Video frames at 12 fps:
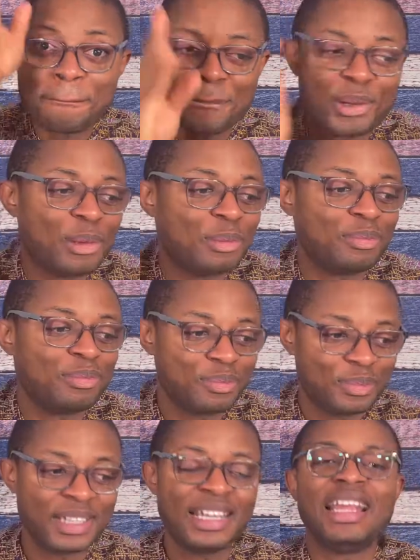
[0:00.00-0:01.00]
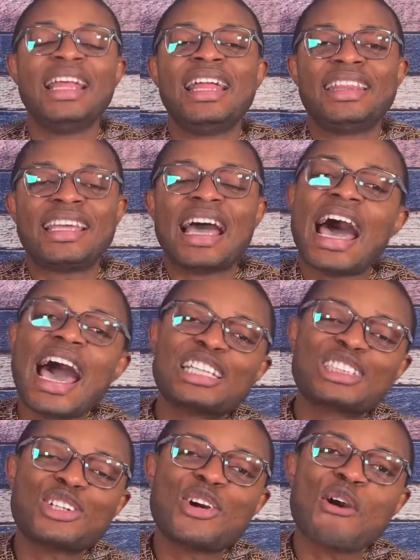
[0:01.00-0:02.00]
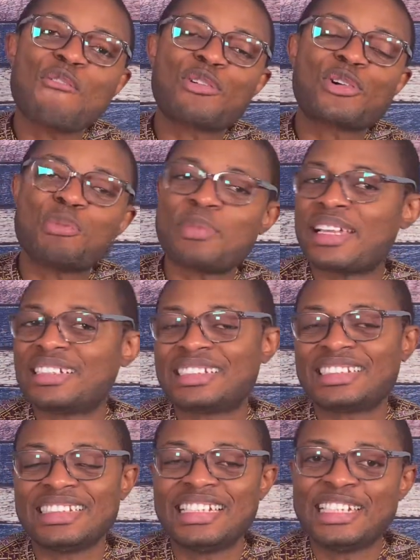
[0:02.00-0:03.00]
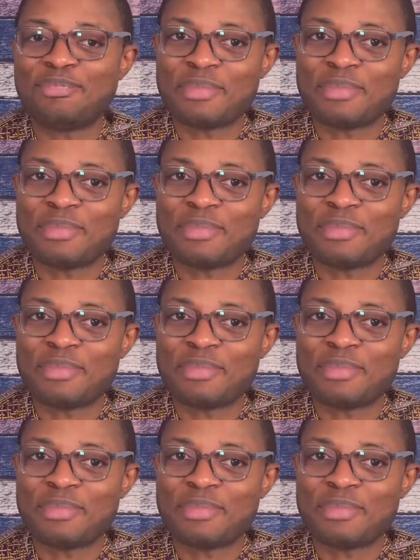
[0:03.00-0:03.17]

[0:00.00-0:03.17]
Boom. The art of romance in